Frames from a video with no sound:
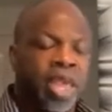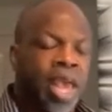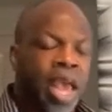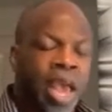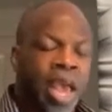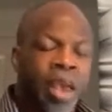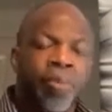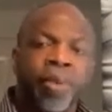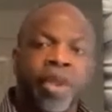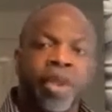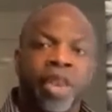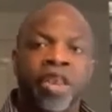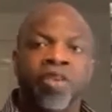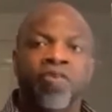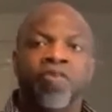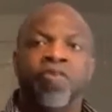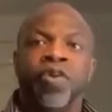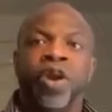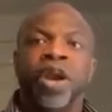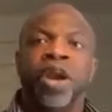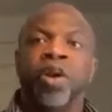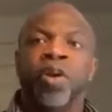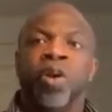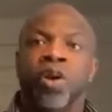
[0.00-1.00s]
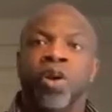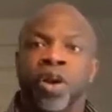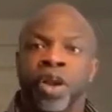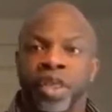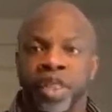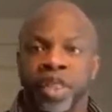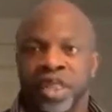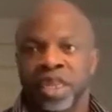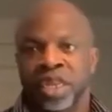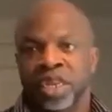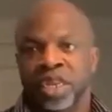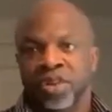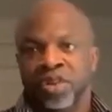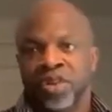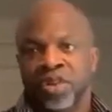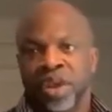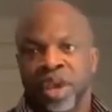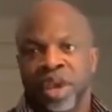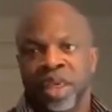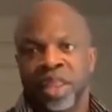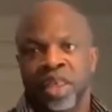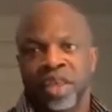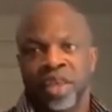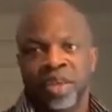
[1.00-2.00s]
I believe we're all in this
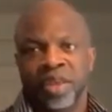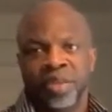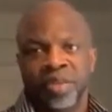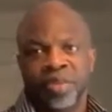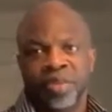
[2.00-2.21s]
together.